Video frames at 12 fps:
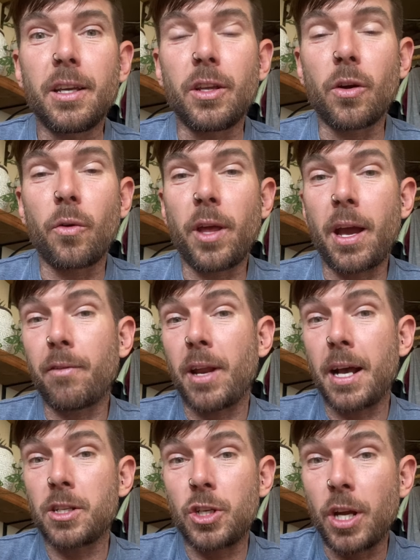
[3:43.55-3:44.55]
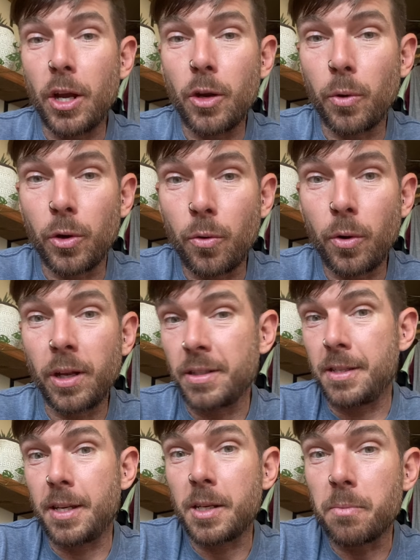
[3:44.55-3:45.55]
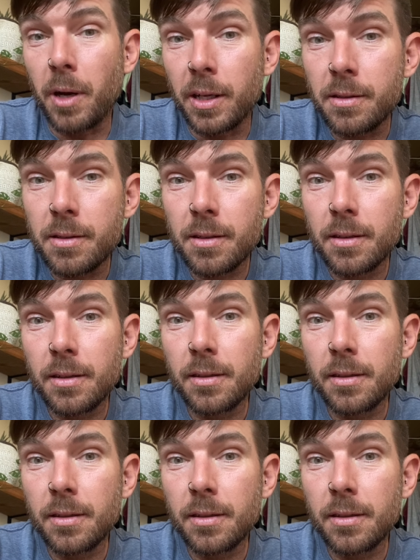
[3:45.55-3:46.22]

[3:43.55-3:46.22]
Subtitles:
They haven't asked you how you were doing in 6 months.